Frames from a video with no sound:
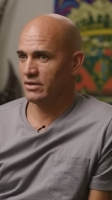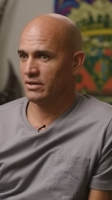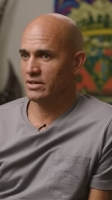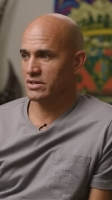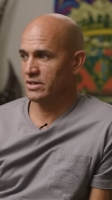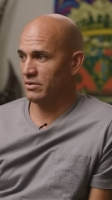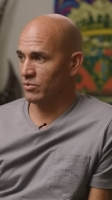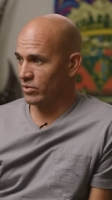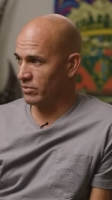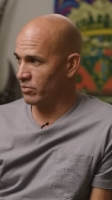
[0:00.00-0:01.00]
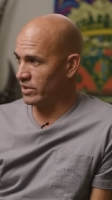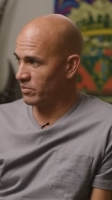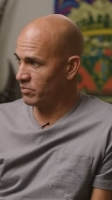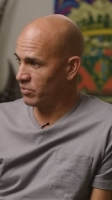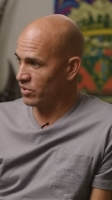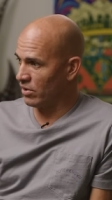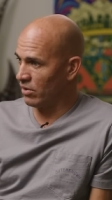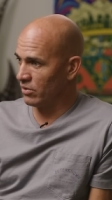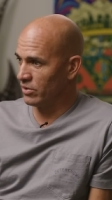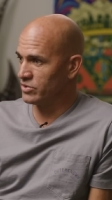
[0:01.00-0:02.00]
you just see when you put
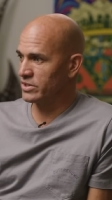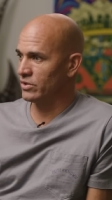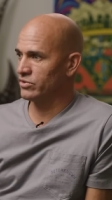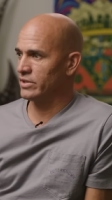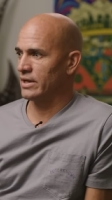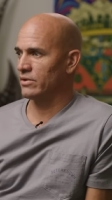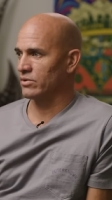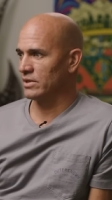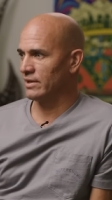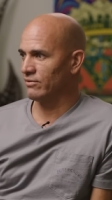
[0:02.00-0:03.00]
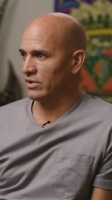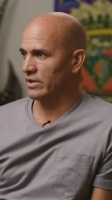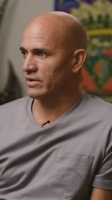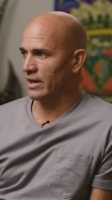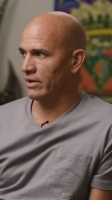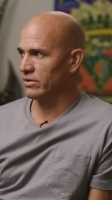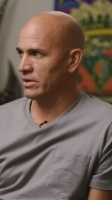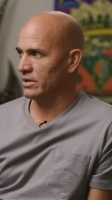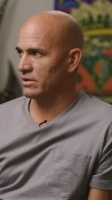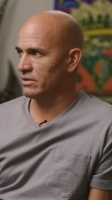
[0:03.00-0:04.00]
all those skills together, the level that Tiger
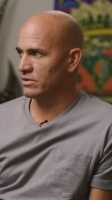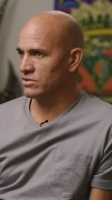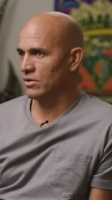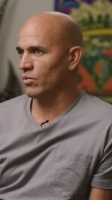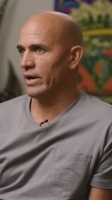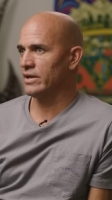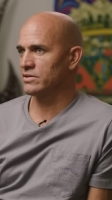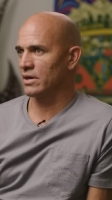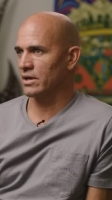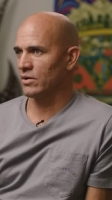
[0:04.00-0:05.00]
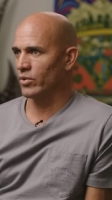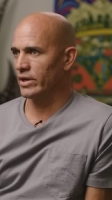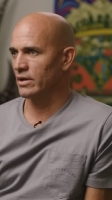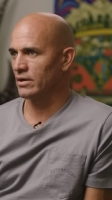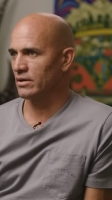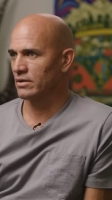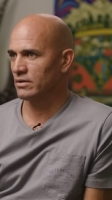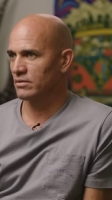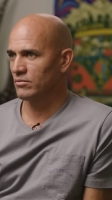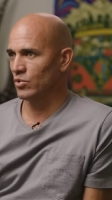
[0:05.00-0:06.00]
did, there's no way he's not going to win
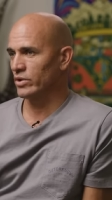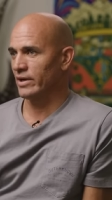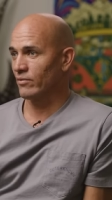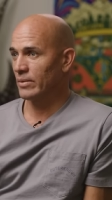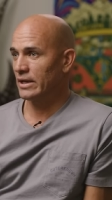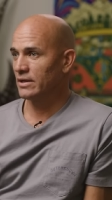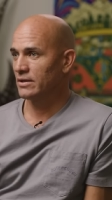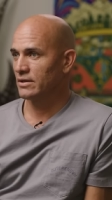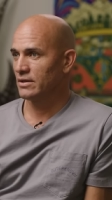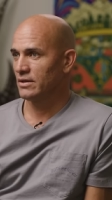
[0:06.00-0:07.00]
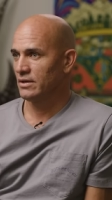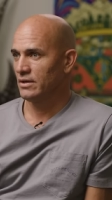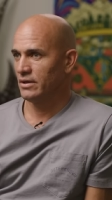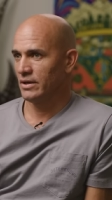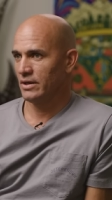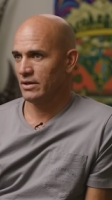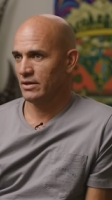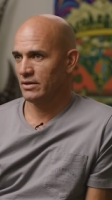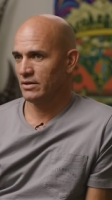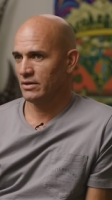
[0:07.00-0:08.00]
more than everybody. Yeah.
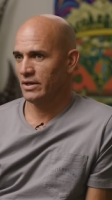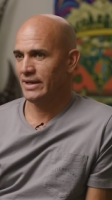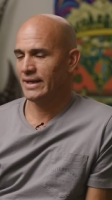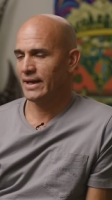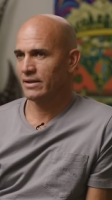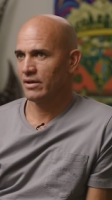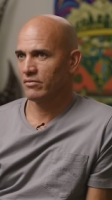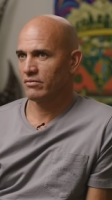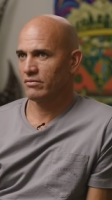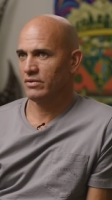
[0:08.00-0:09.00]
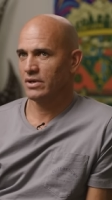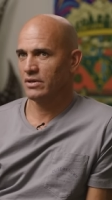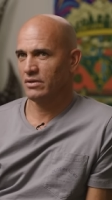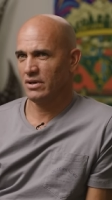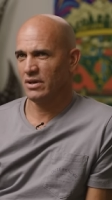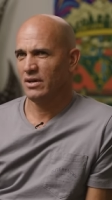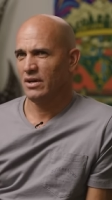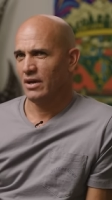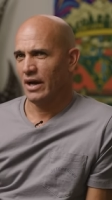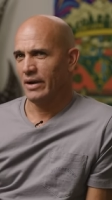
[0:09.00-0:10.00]
And he had that. You could,
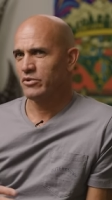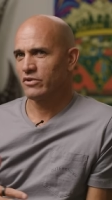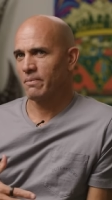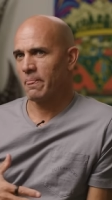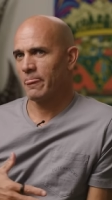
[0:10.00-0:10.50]
I was,